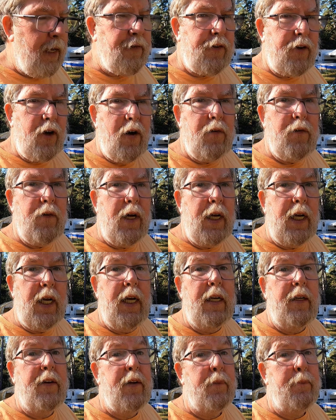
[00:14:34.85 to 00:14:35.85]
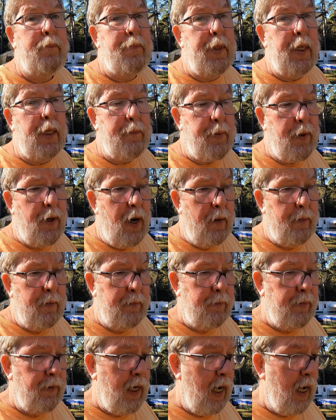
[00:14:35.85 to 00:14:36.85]
start running into big
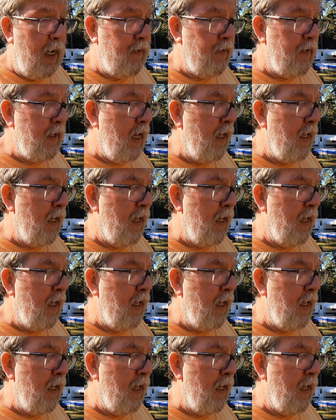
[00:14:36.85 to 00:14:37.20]
problems, guys.